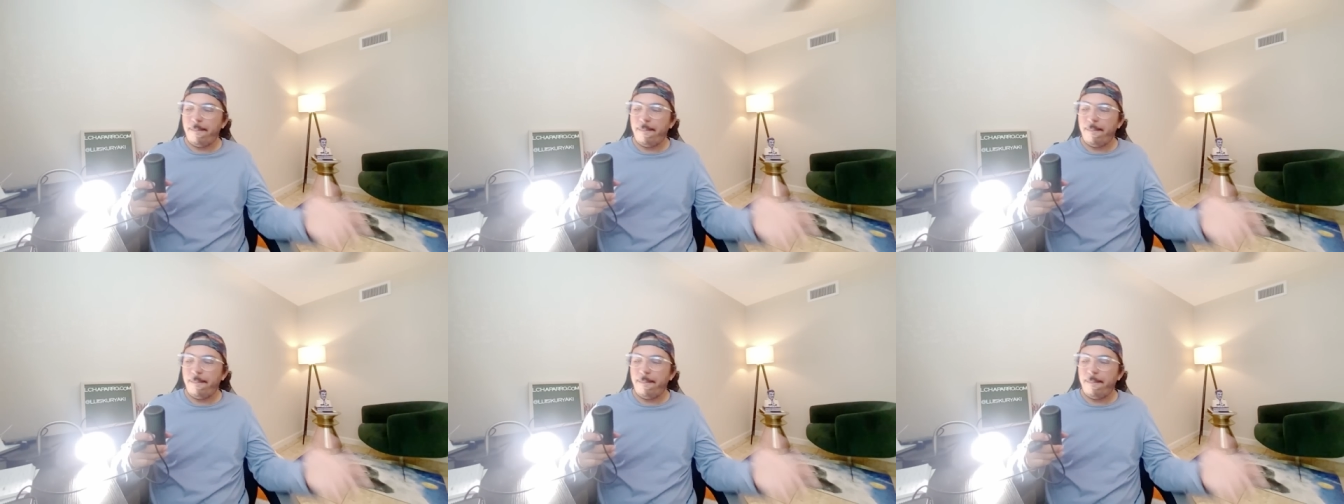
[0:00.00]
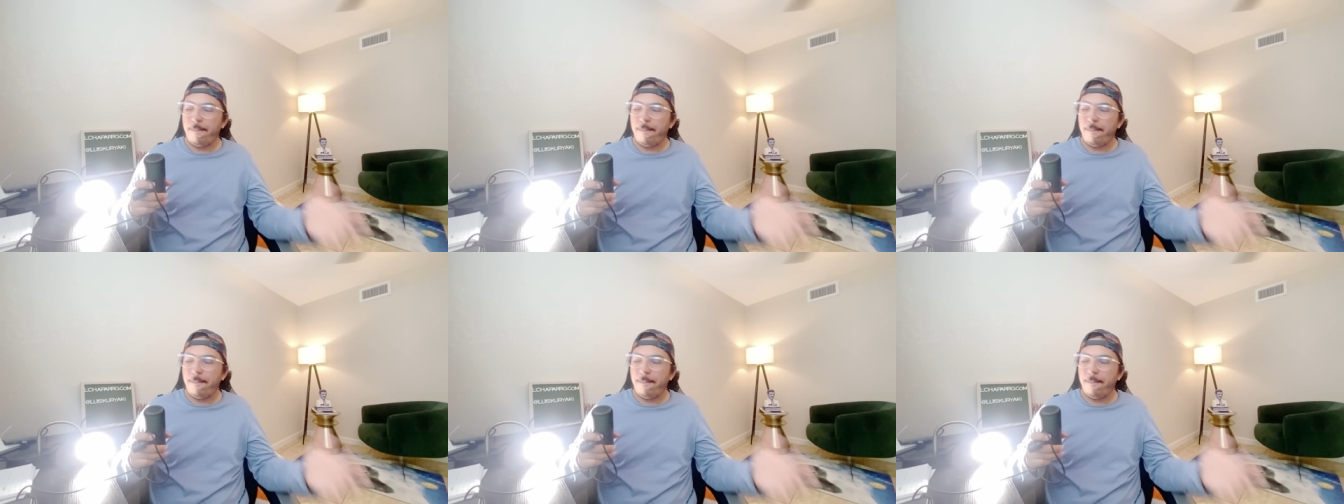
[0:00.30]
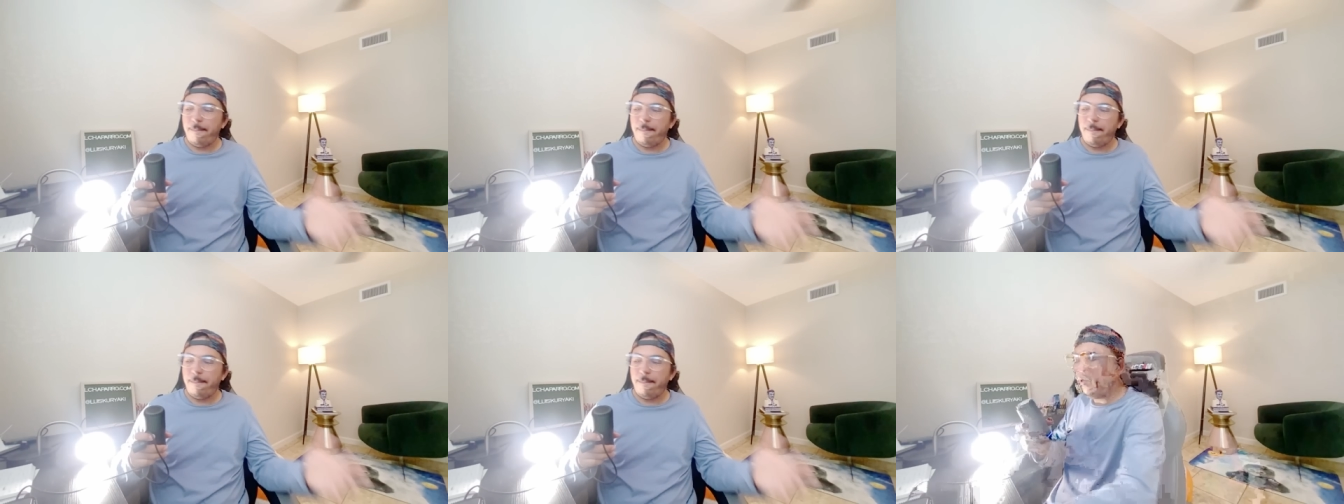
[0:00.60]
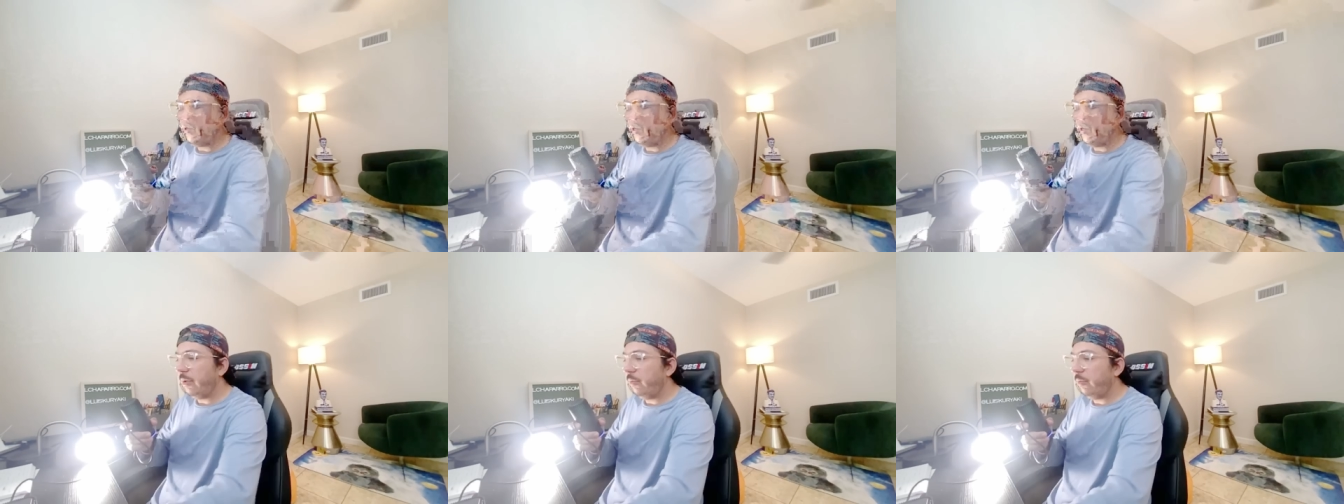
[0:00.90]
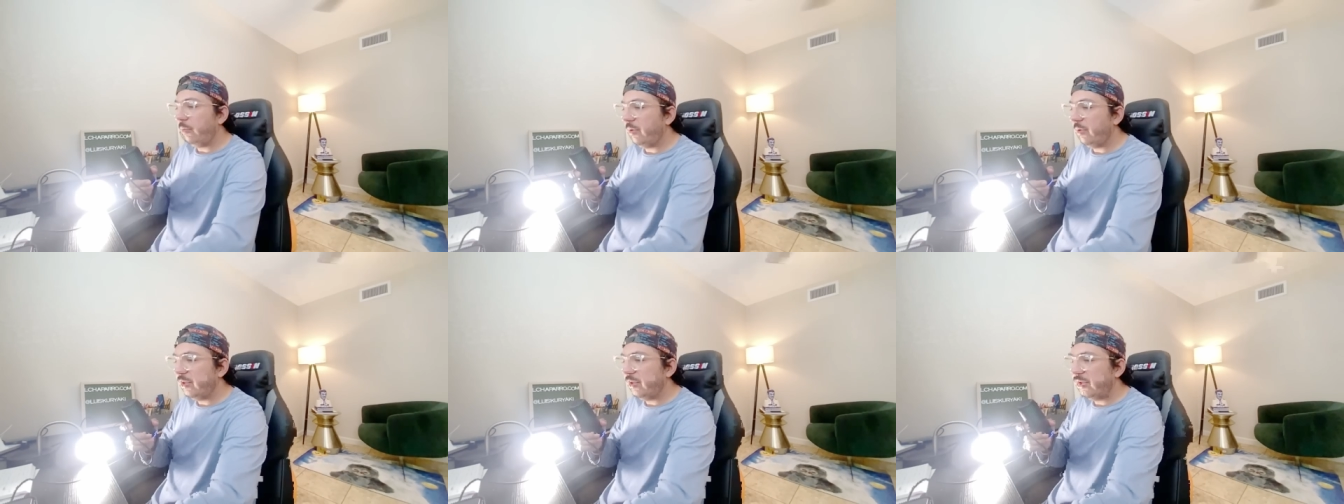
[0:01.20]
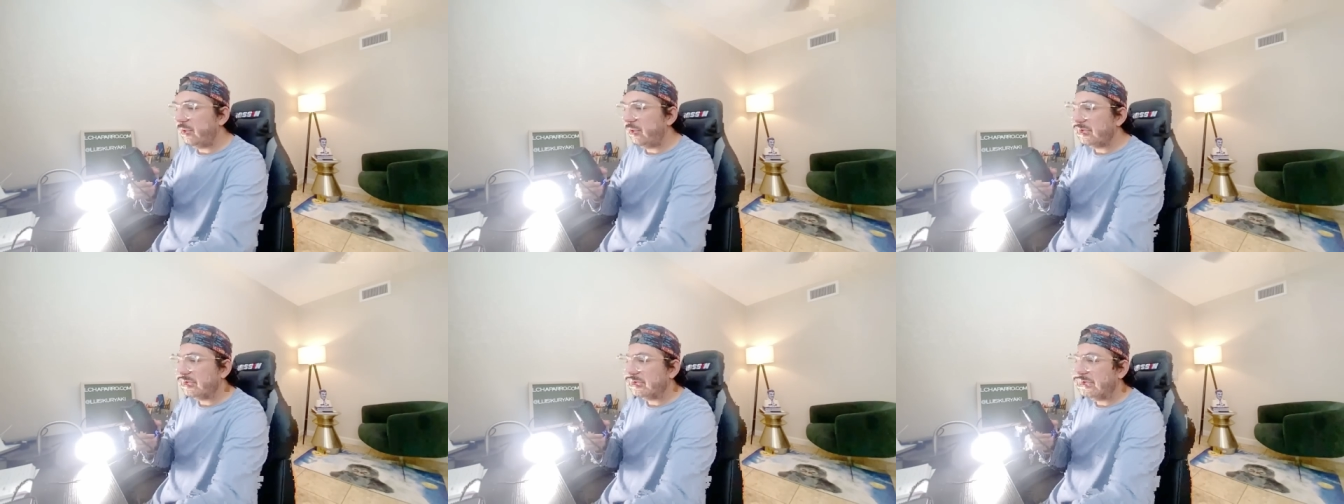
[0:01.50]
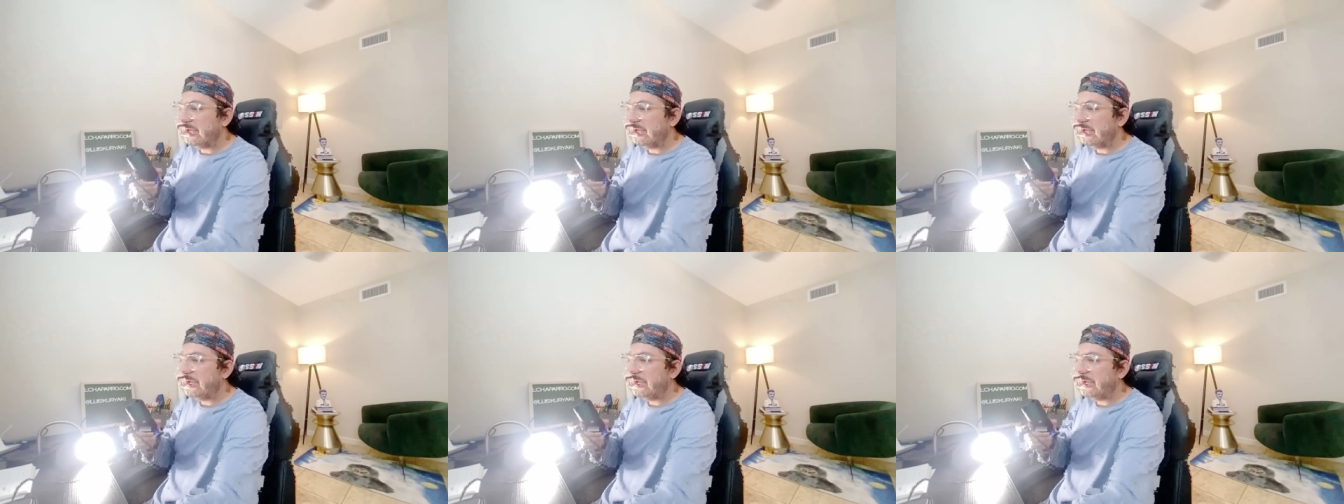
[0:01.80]
So I really appreciate
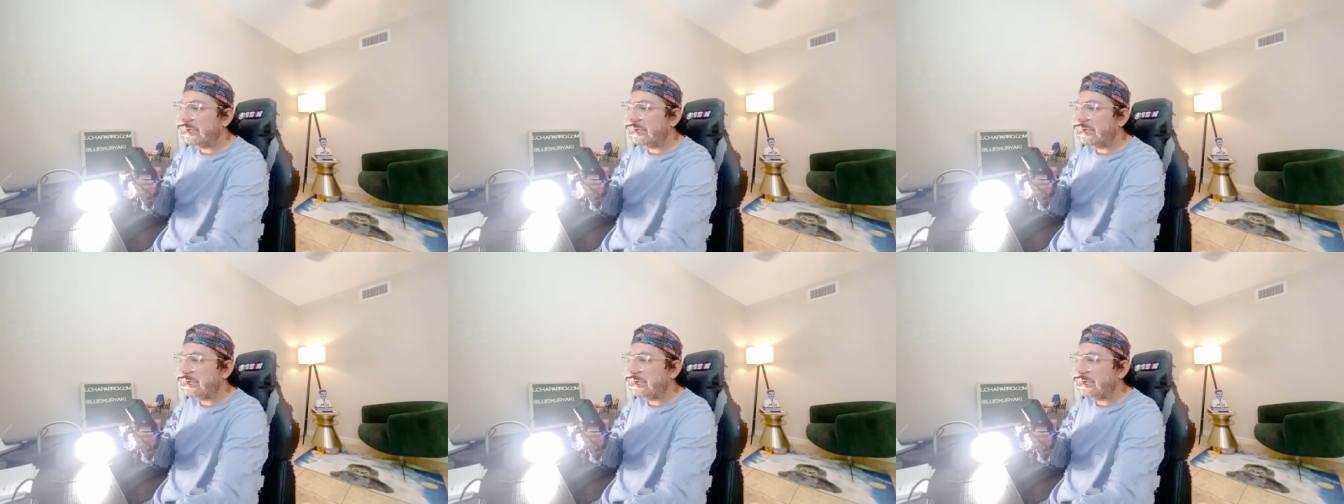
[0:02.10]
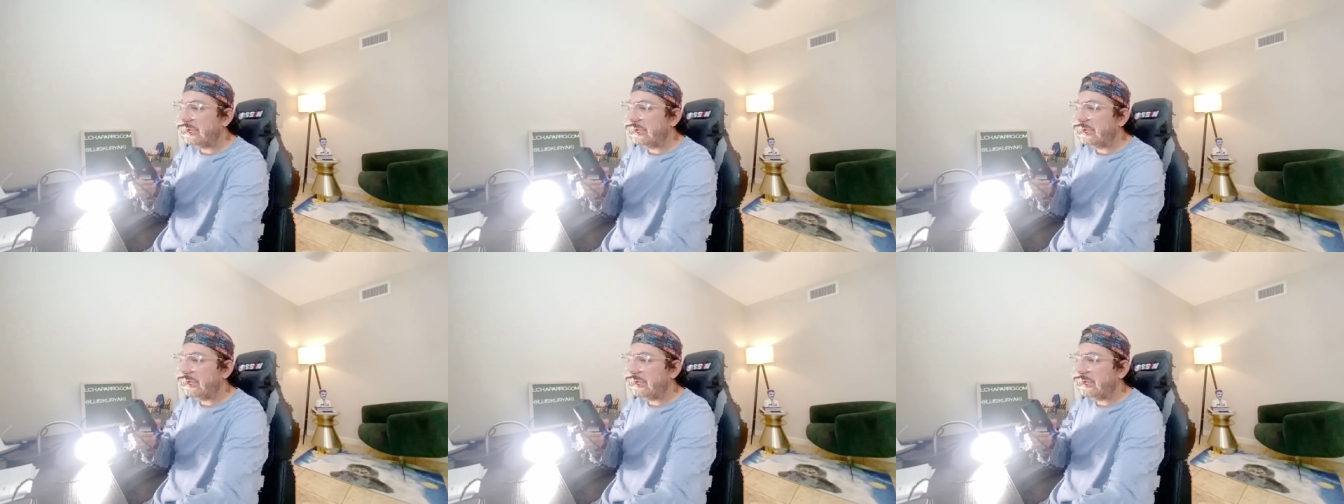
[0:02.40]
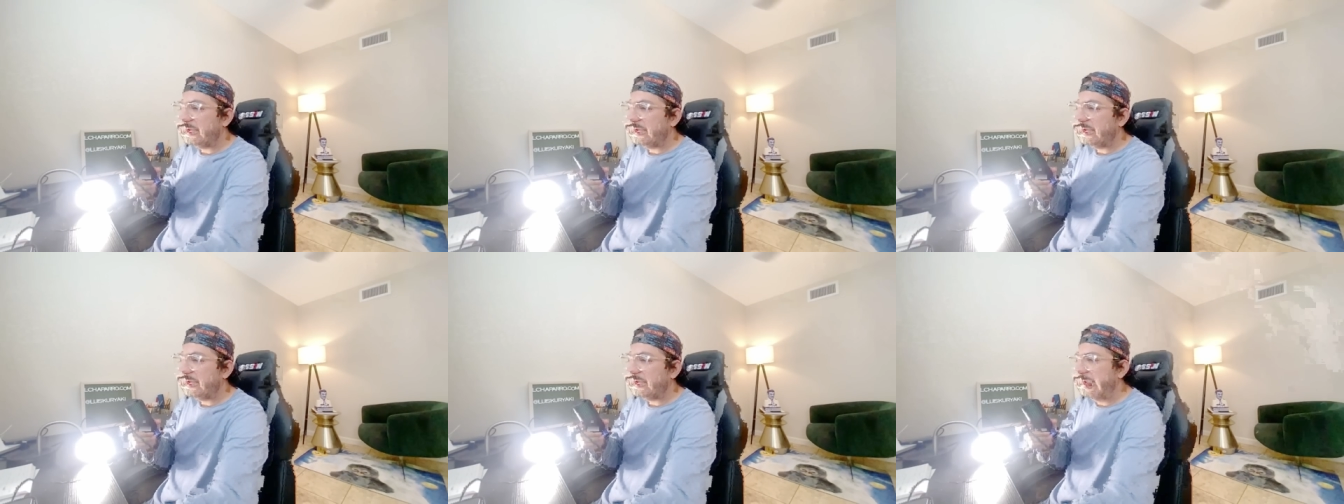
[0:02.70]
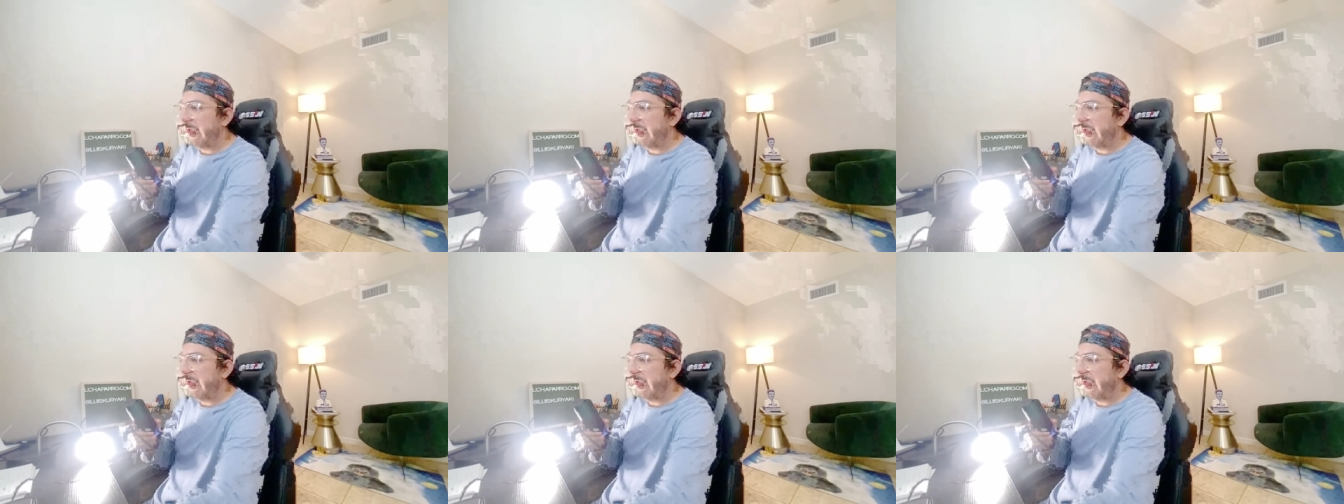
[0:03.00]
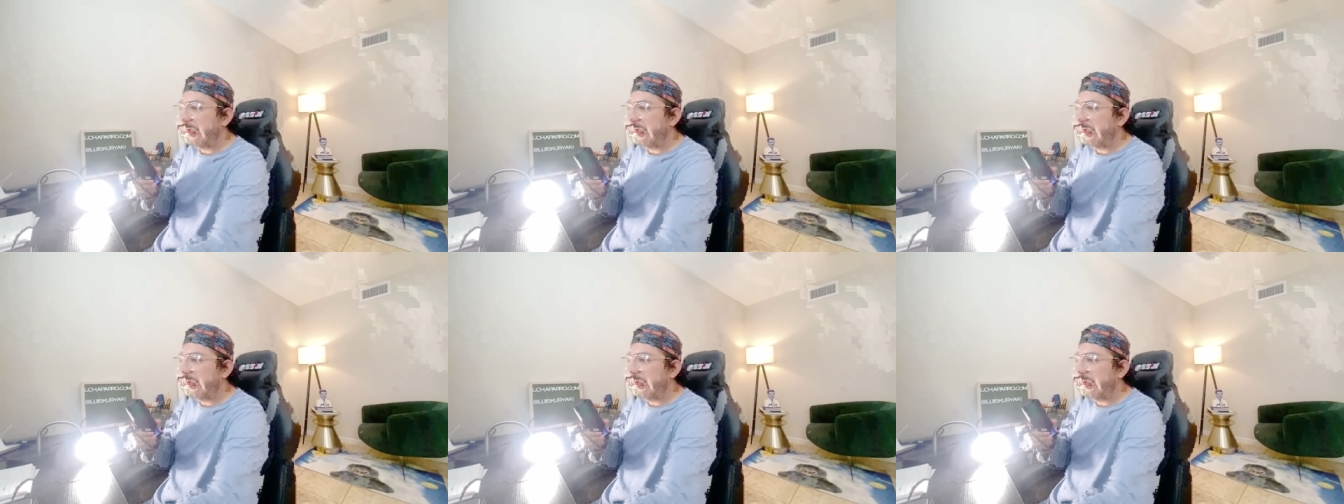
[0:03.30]
you guys for, for being here.